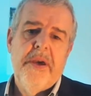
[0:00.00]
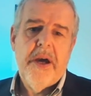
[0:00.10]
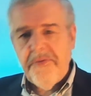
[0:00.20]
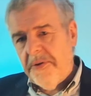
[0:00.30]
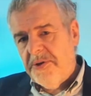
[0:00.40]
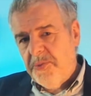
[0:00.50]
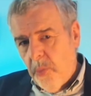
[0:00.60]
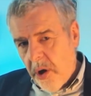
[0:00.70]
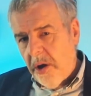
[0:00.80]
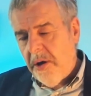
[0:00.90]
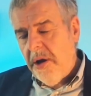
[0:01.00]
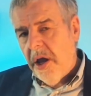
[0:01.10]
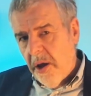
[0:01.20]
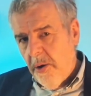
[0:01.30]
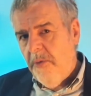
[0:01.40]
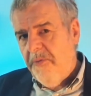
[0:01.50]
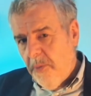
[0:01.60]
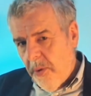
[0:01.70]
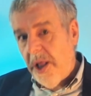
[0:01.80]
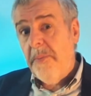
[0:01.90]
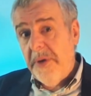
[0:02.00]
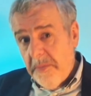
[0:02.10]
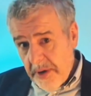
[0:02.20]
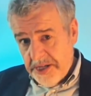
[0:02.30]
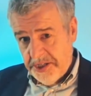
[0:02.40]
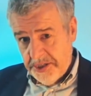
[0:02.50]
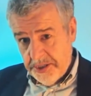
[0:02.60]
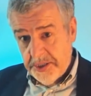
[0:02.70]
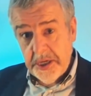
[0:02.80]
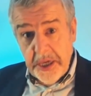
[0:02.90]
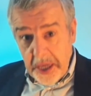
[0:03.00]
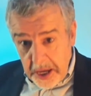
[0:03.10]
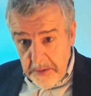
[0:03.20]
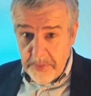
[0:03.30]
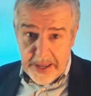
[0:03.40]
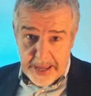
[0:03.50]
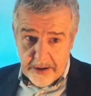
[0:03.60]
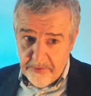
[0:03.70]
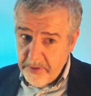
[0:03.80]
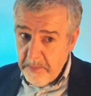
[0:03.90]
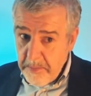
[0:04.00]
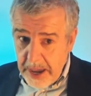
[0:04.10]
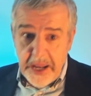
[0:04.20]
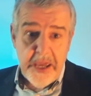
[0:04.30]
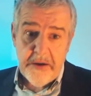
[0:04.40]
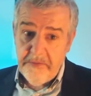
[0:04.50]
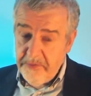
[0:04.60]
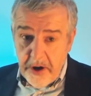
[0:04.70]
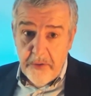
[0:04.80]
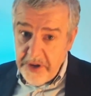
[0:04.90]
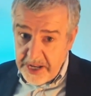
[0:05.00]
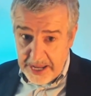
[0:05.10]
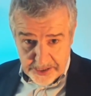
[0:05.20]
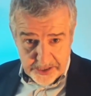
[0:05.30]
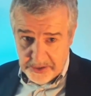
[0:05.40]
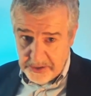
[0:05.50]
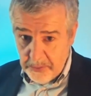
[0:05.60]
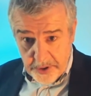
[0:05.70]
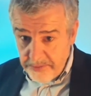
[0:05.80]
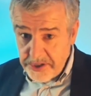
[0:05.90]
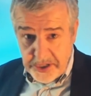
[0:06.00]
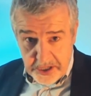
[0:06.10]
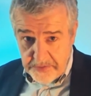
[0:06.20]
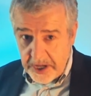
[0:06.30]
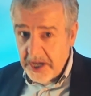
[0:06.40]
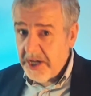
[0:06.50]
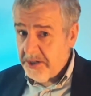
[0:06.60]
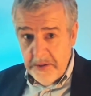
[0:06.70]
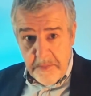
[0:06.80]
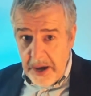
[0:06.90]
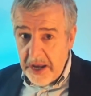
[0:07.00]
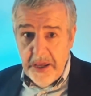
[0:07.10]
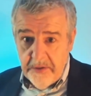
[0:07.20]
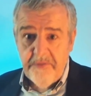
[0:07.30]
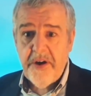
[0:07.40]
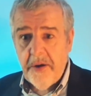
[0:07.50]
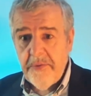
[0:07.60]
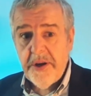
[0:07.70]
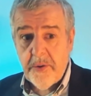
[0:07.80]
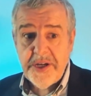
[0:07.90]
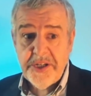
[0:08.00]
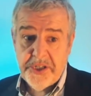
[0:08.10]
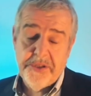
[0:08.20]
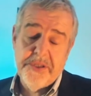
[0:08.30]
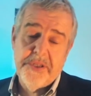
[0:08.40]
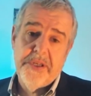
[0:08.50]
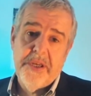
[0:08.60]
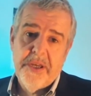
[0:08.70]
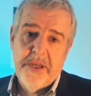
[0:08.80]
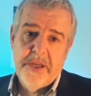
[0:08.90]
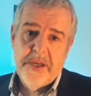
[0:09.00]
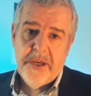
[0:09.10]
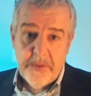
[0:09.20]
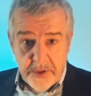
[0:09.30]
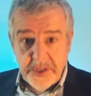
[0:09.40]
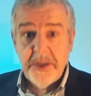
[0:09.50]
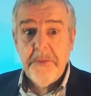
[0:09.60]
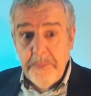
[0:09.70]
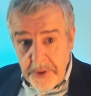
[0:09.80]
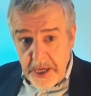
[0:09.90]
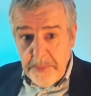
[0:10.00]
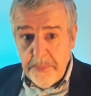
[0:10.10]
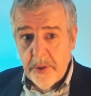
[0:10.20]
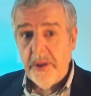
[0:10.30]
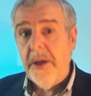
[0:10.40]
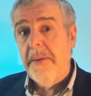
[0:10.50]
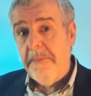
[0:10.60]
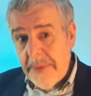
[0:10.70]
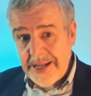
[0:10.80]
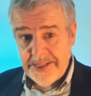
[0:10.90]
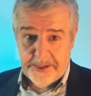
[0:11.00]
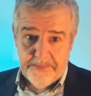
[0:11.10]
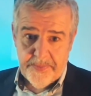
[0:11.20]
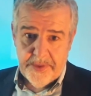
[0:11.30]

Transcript: And if there is one overwhelming message that came back from the many and varied answers that we received to the many and varied questions, it was that people matter.